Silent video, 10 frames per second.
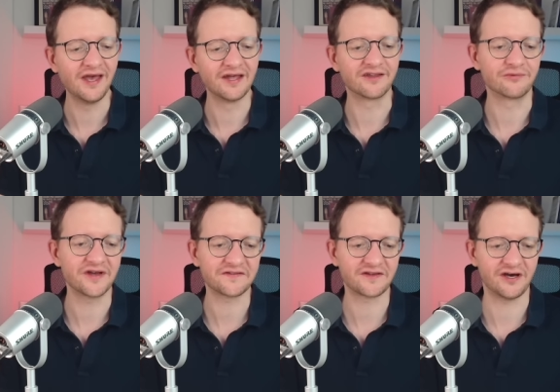the
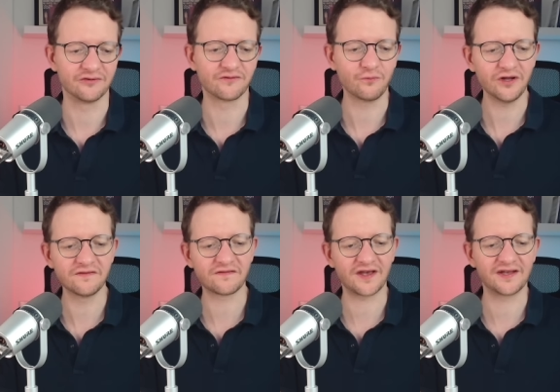rest counts
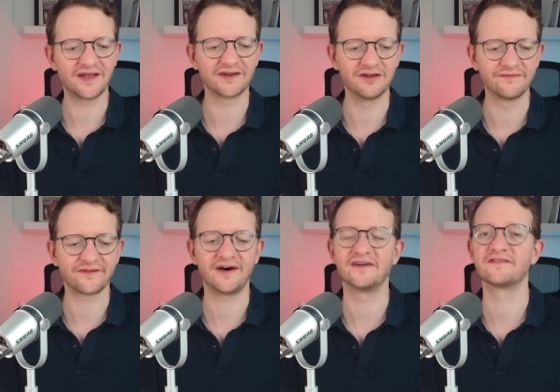once, and that gives
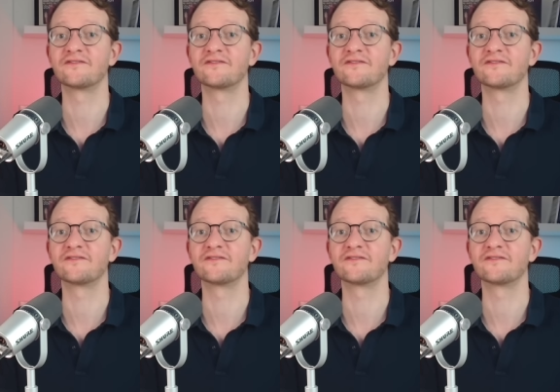us